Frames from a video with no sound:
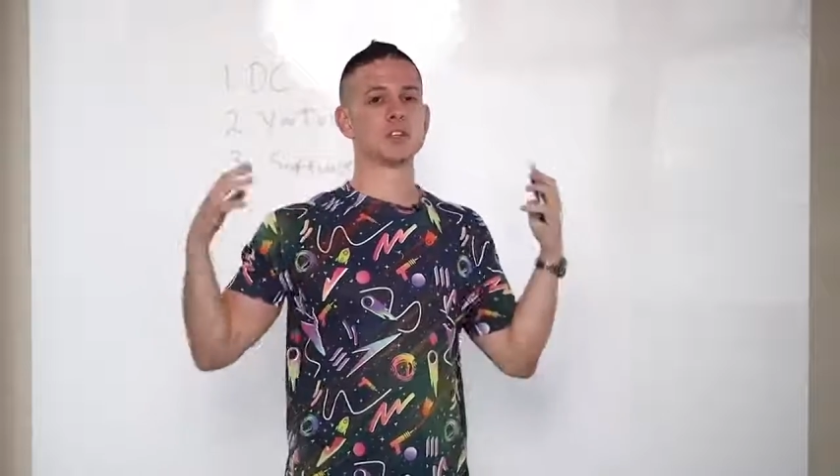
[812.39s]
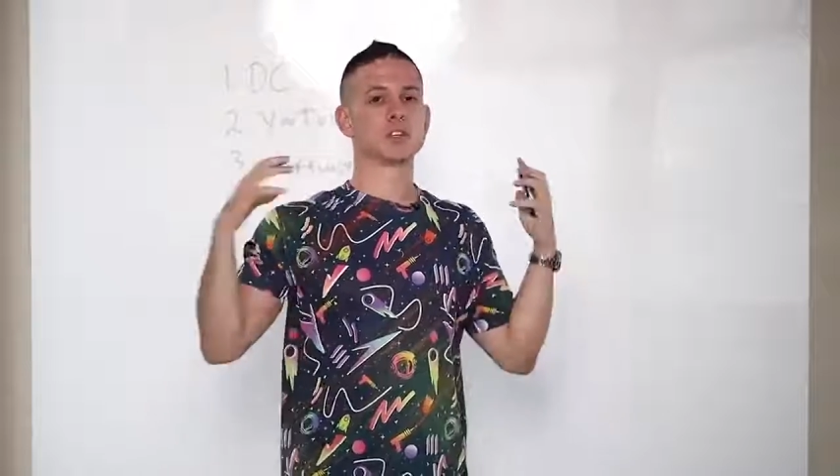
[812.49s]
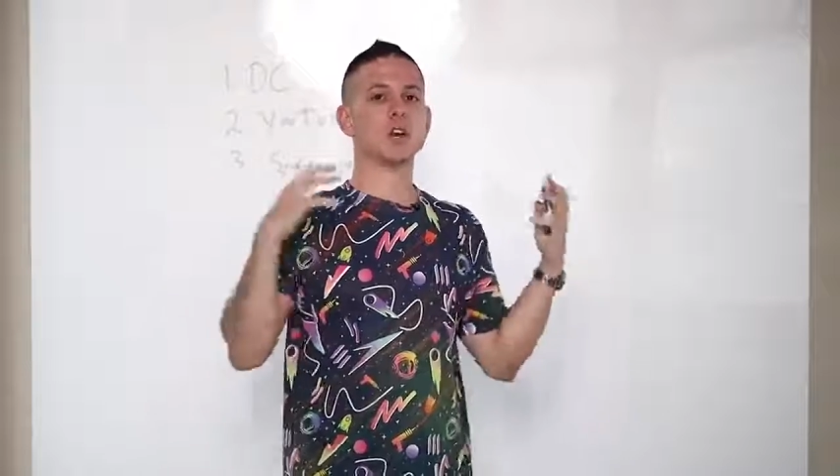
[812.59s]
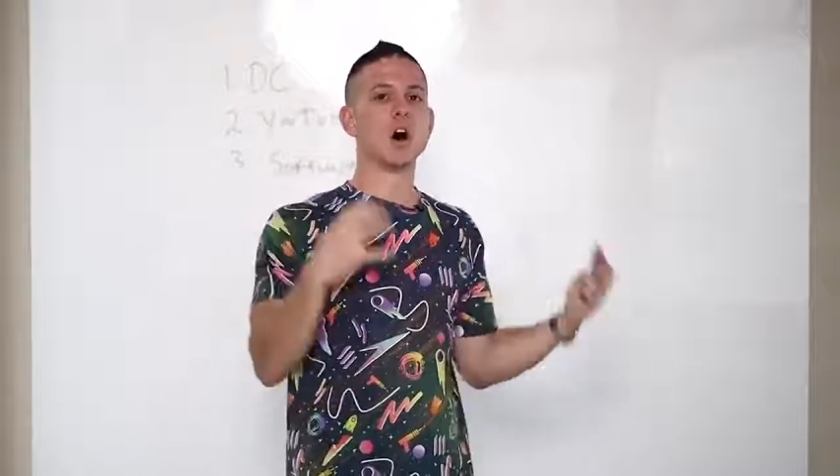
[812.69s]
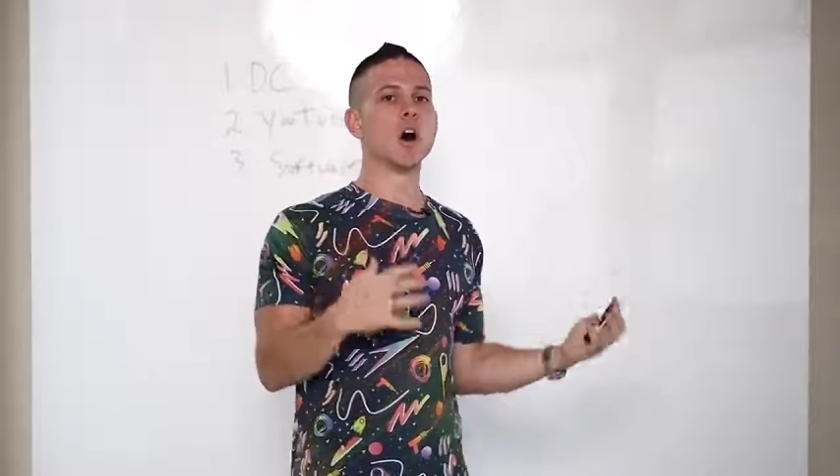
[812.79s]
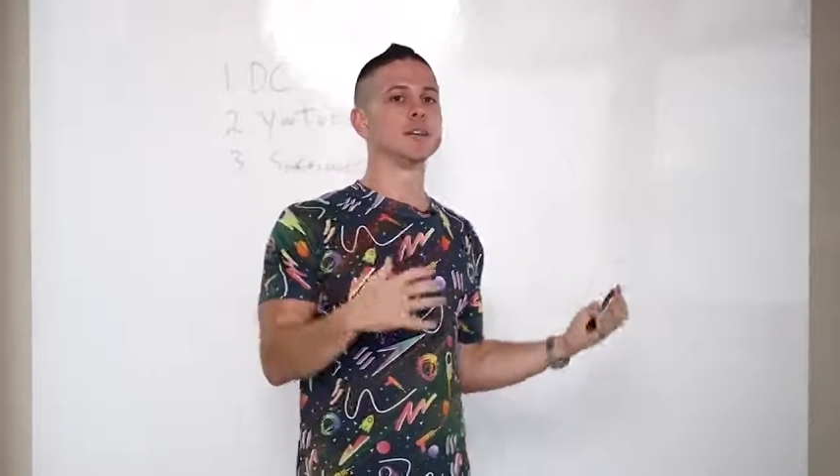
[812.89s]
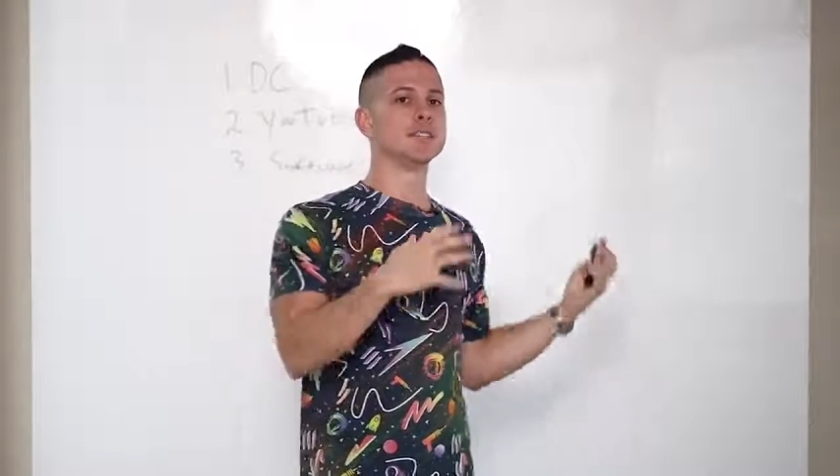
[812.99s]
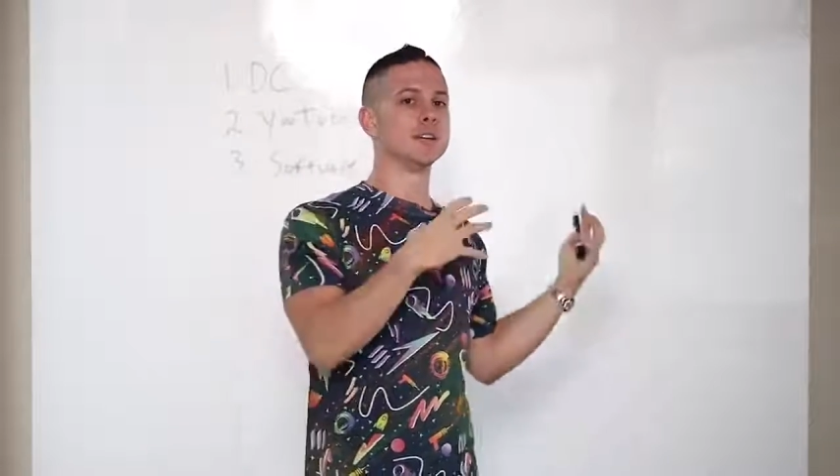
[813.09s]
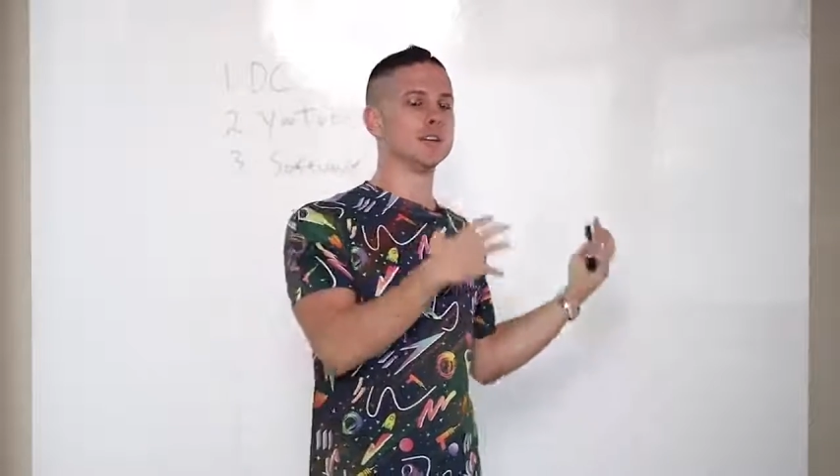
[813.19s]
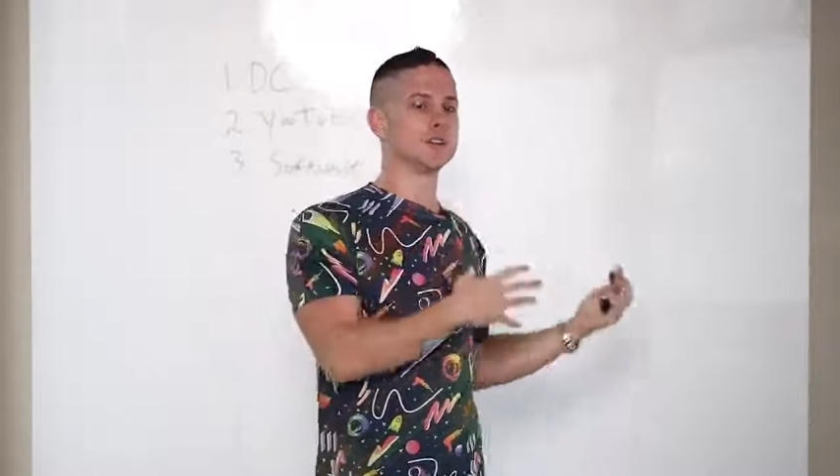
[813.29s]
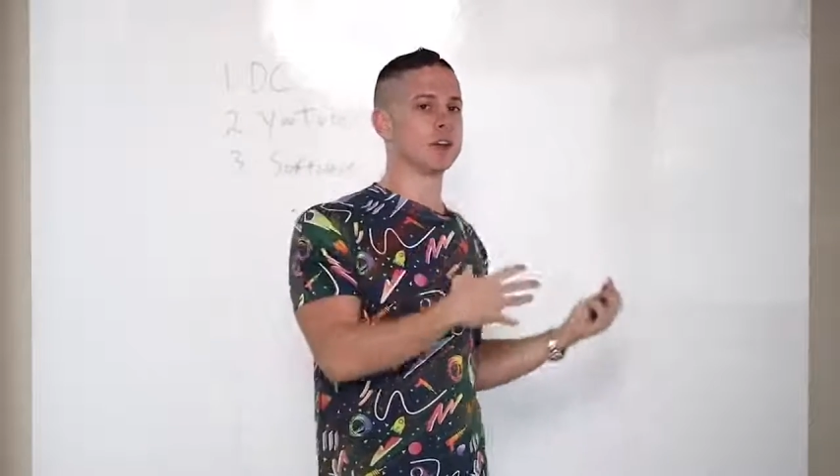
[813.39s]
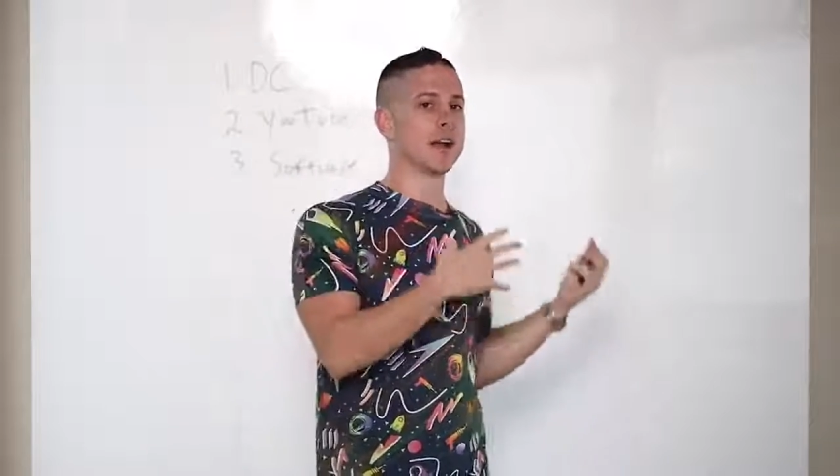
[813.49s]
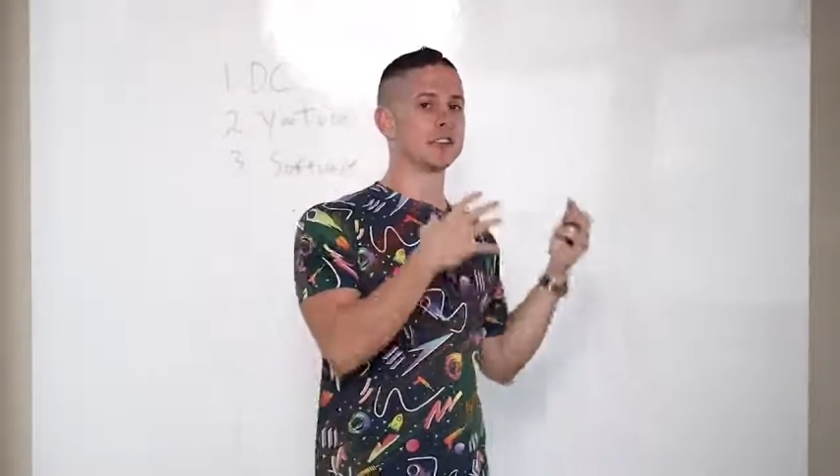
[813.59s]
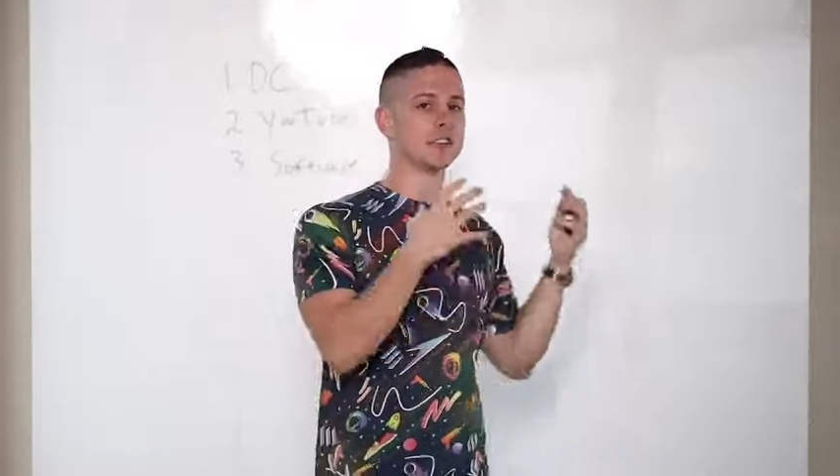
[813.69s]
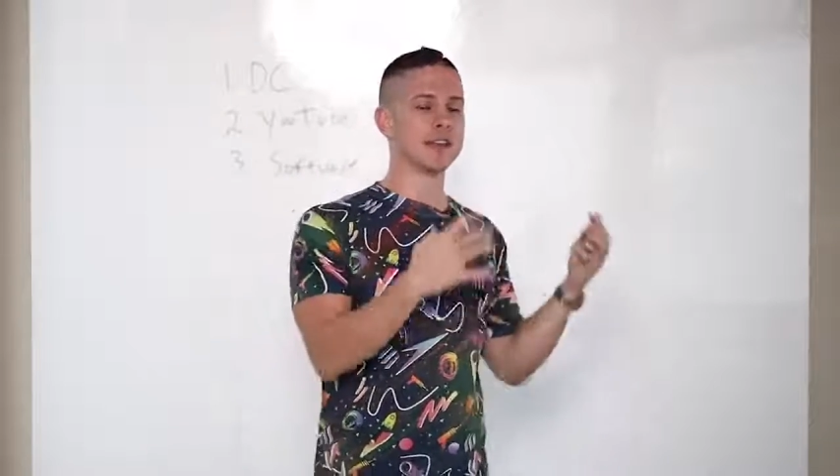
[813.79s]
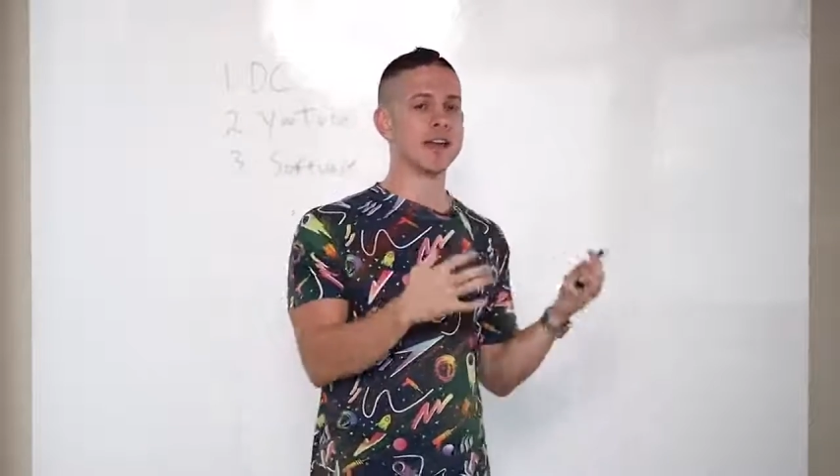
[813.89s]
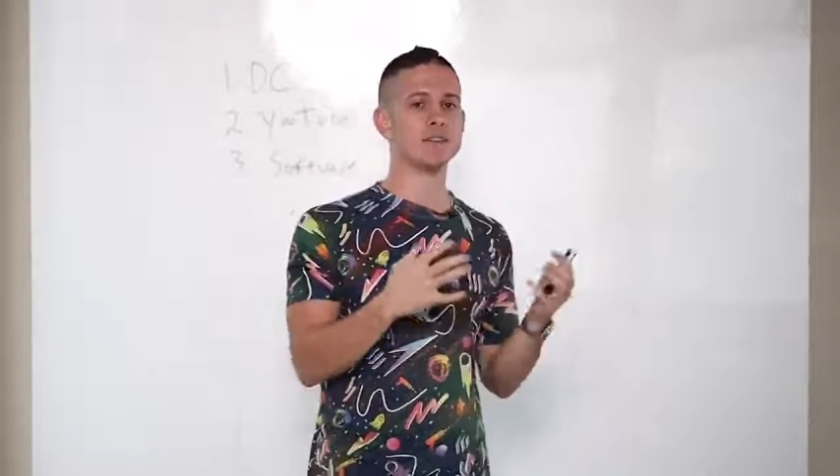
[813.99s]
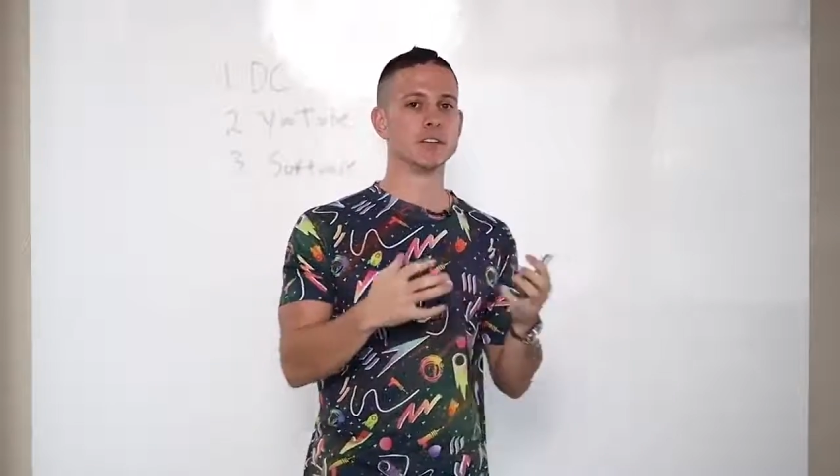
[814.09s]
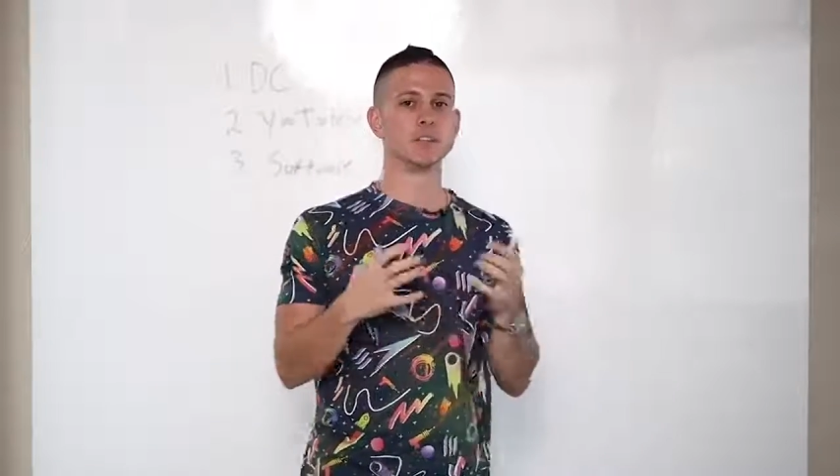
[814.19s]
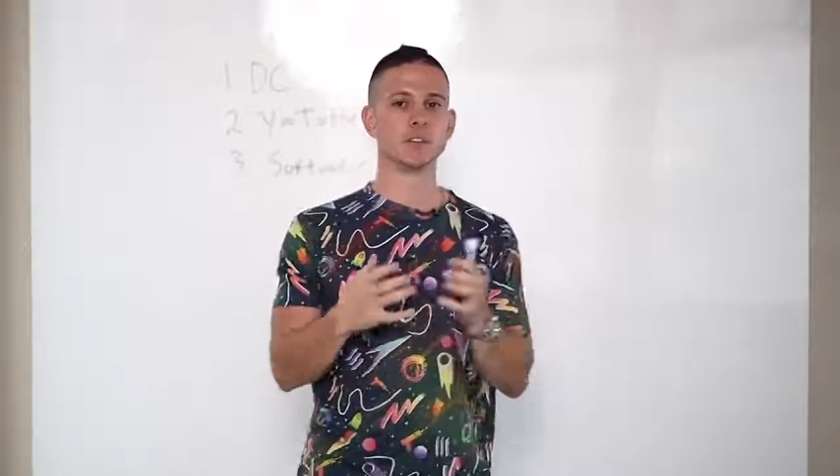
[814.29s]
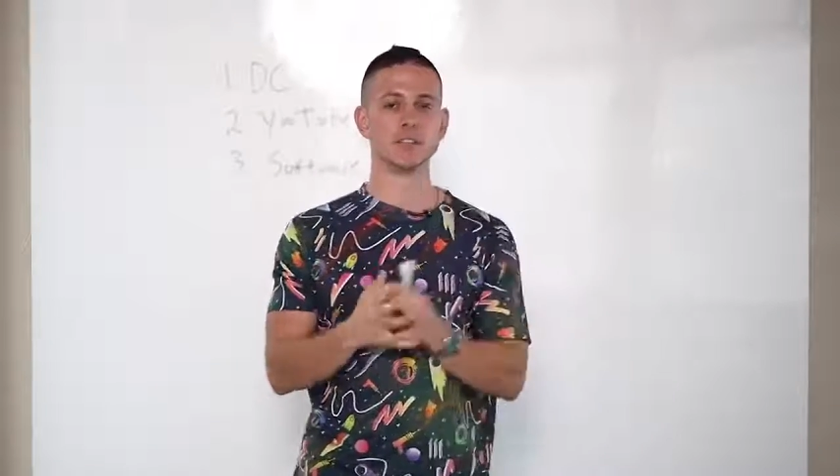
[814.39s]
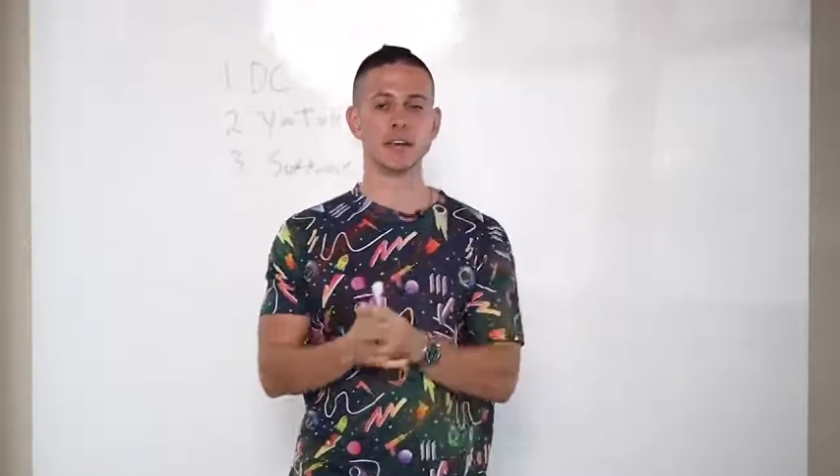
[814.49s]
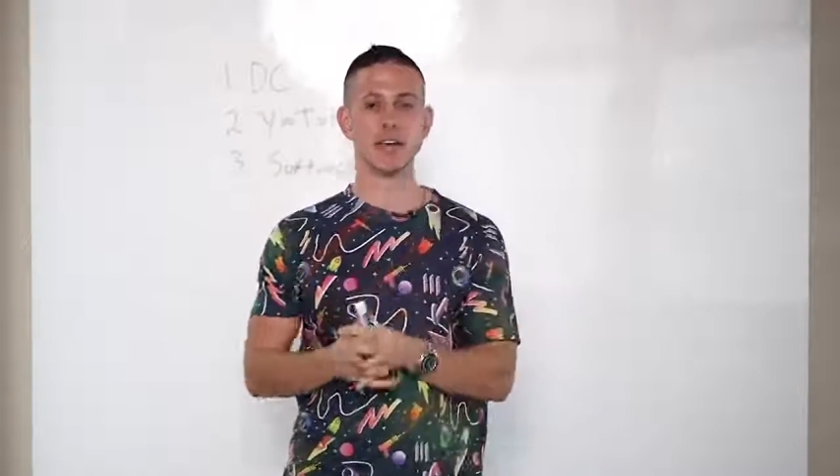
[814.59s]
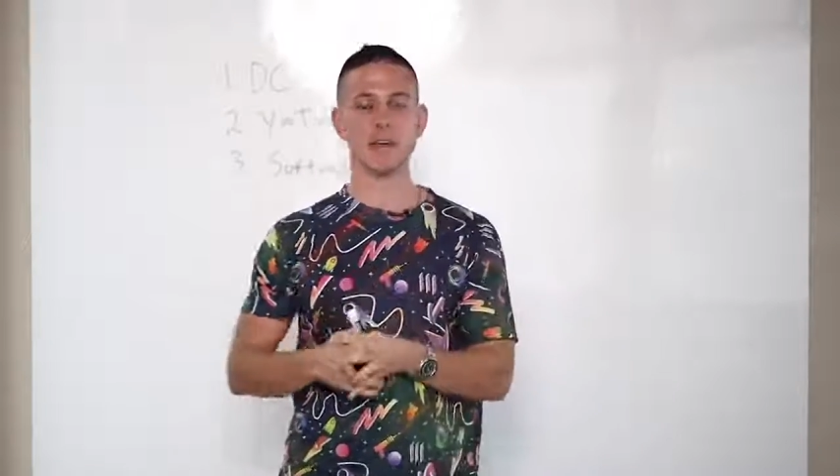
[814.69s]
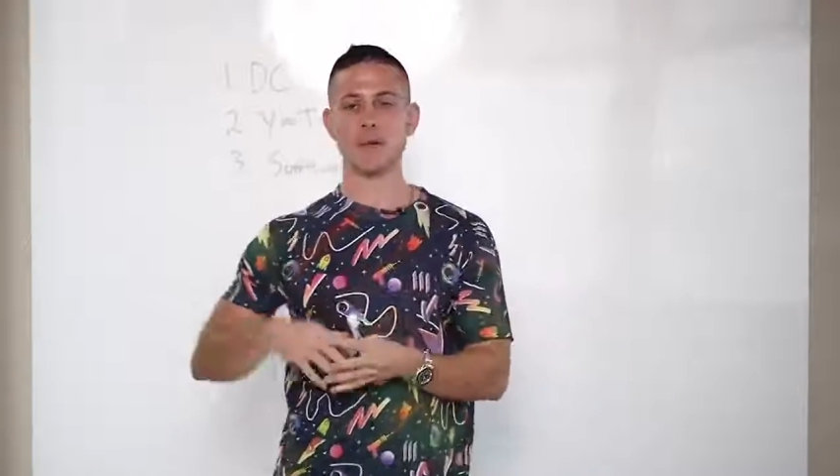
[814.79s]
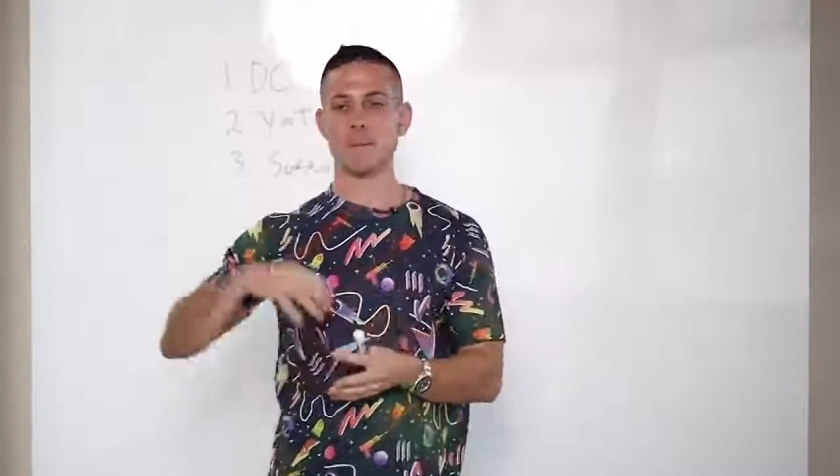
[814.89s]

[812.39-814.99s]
There's constant distractions every single day,